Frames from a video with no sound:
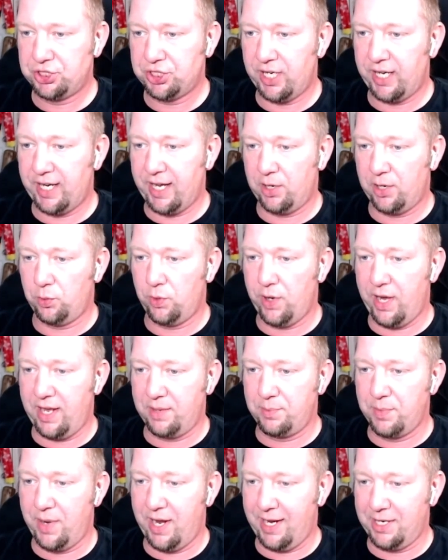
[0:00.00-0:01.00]
I got a
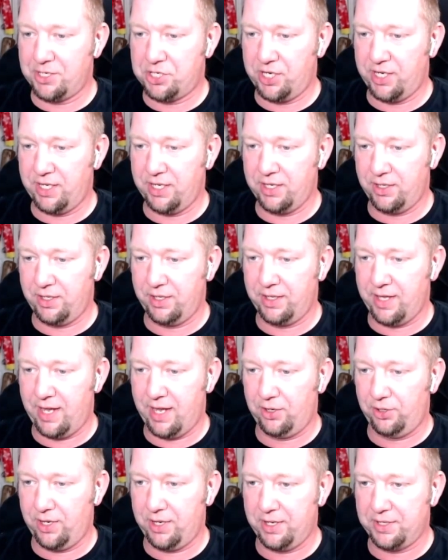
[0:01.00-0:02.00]
red match here, and
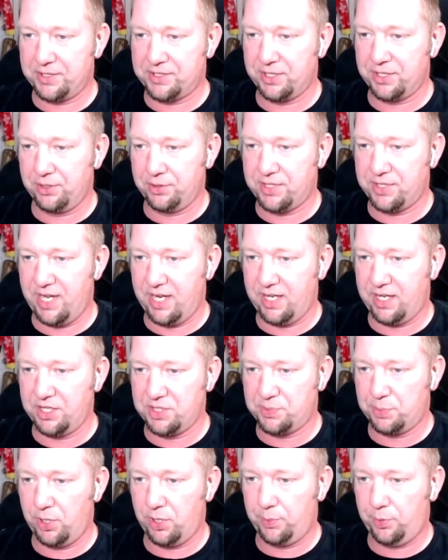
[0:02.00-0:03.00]
that'll also take
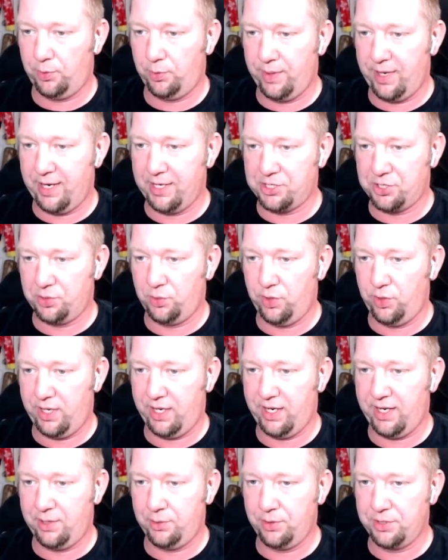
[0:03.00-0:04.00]
his purple match
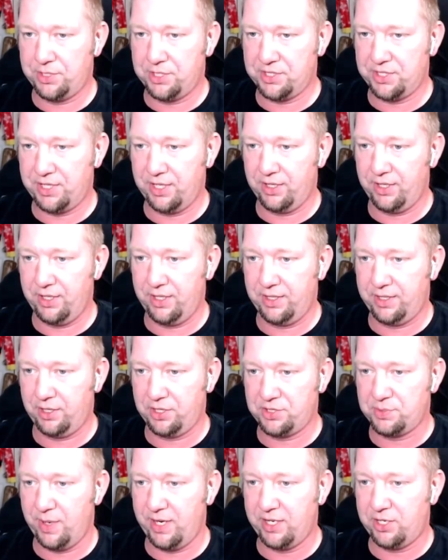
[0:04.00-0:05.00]
away, which is good.
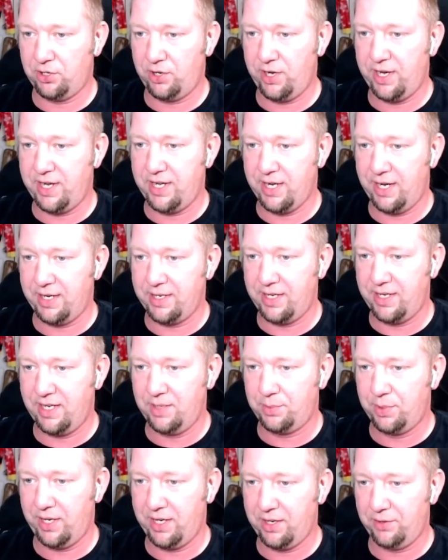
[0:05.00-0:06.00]
There's my green I
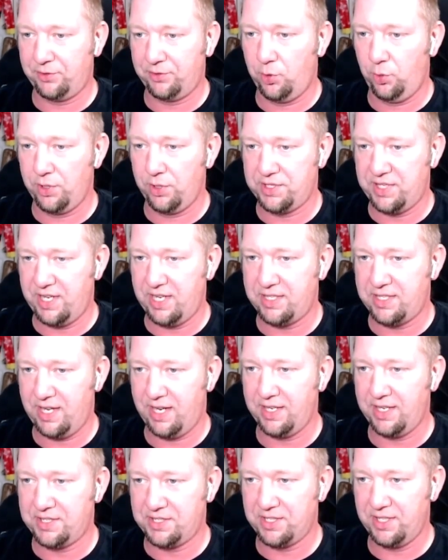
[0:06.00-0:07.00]
need, but of course he
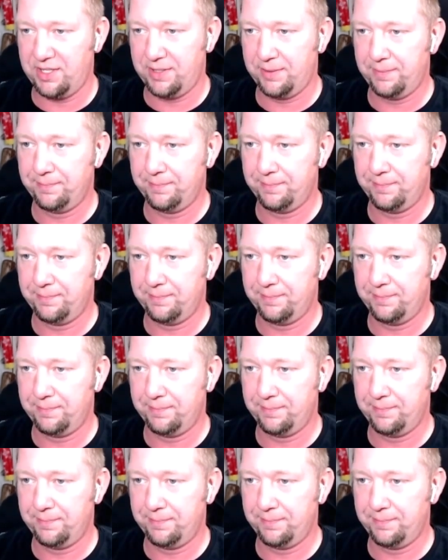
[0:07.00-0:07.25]
takes it.